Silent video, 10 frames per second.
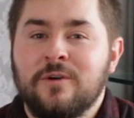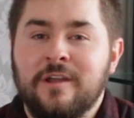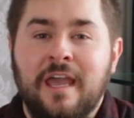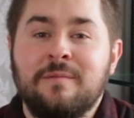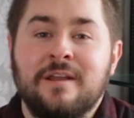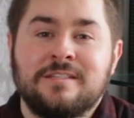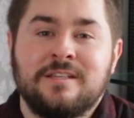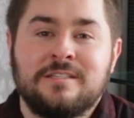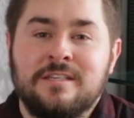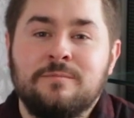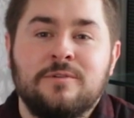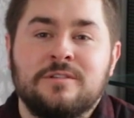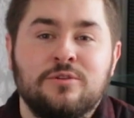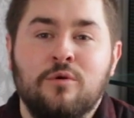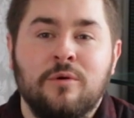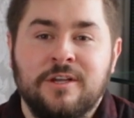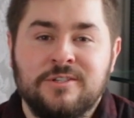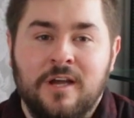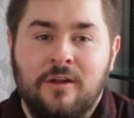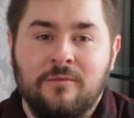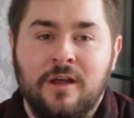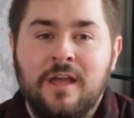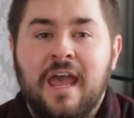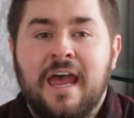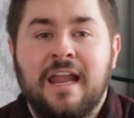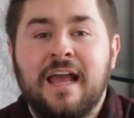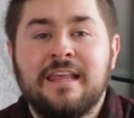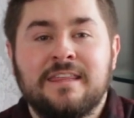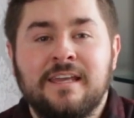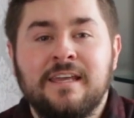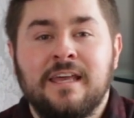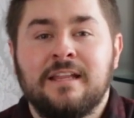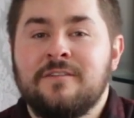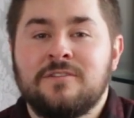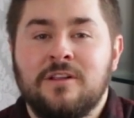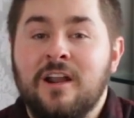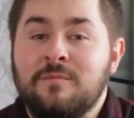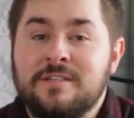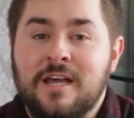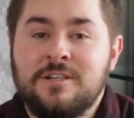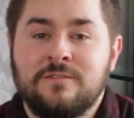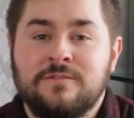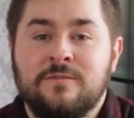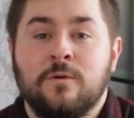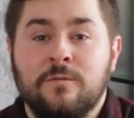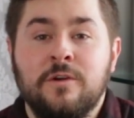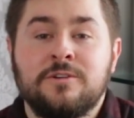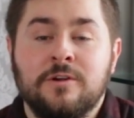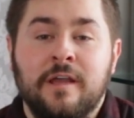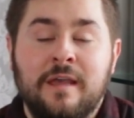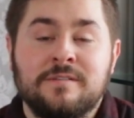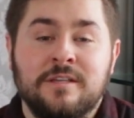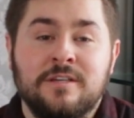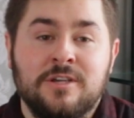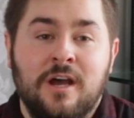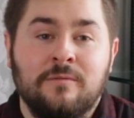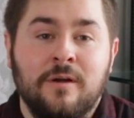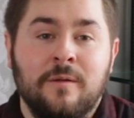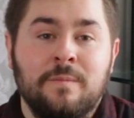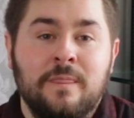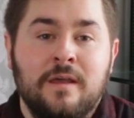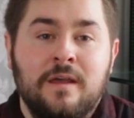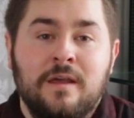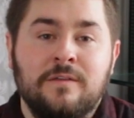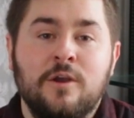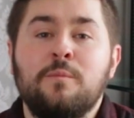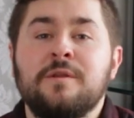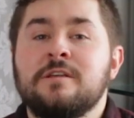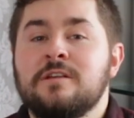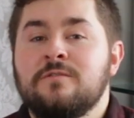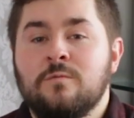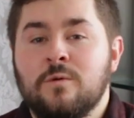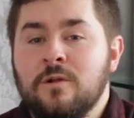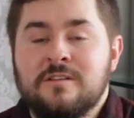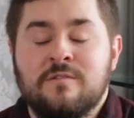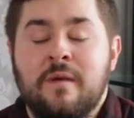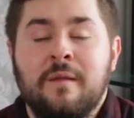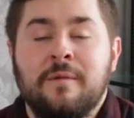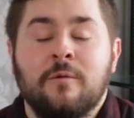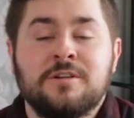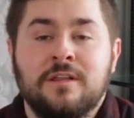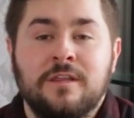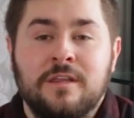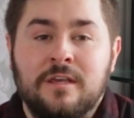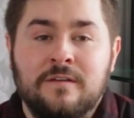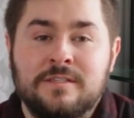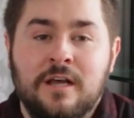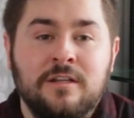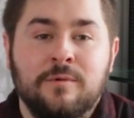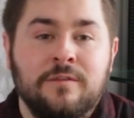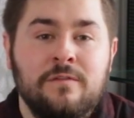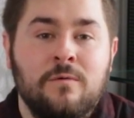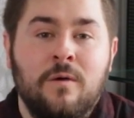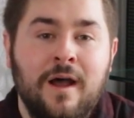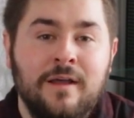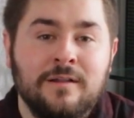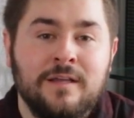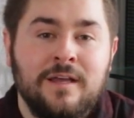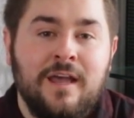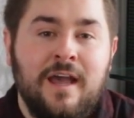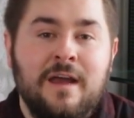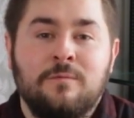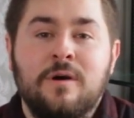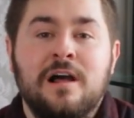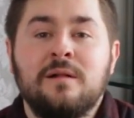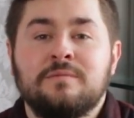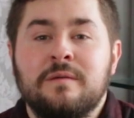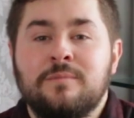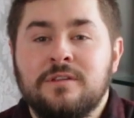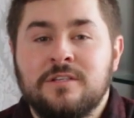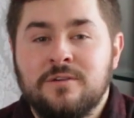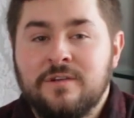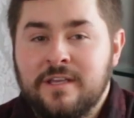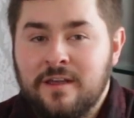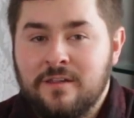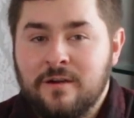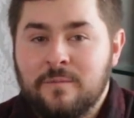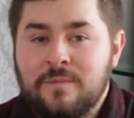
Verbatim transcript: for a game that is in the simple snowboarding genre, and I think it left a lot of potential for future games in the genre. The openness of the world is what made me originally think of Zelda: Breath of the Wild, and what helped me put the two together.